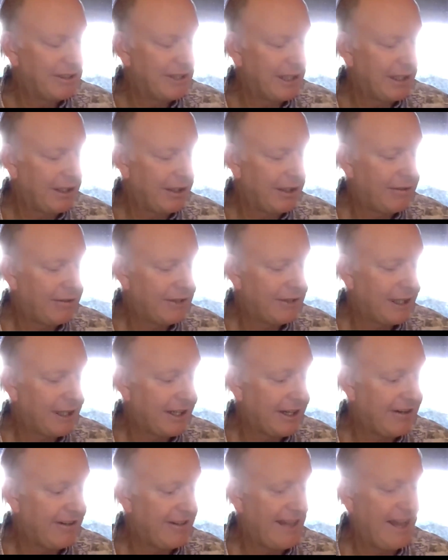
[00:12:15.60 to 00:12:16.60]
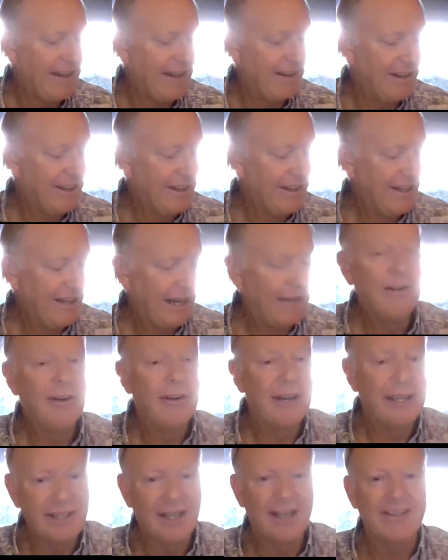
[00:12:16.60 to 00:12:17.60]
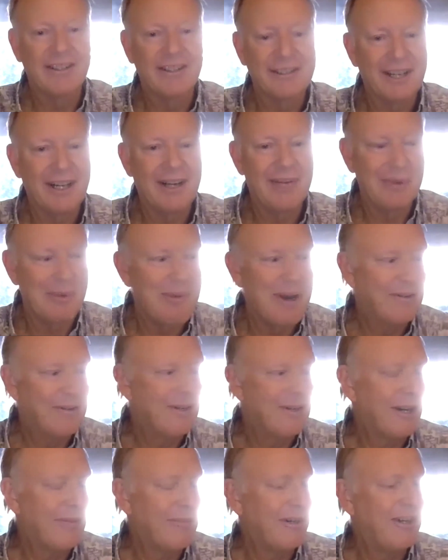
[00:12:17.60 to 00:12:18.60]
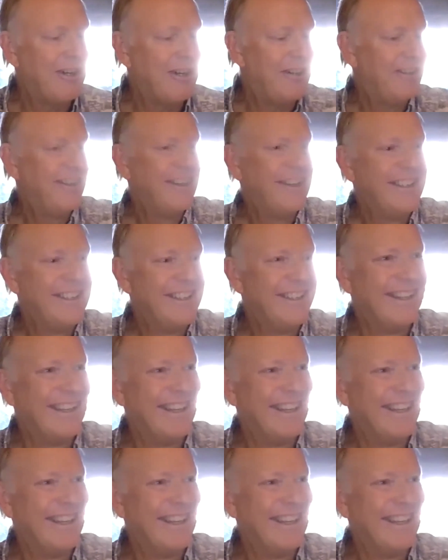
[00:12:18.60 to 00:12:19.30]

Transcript: somebody saying, "Oh, I'll take care of that." I know I talked to Tom about Carbajal.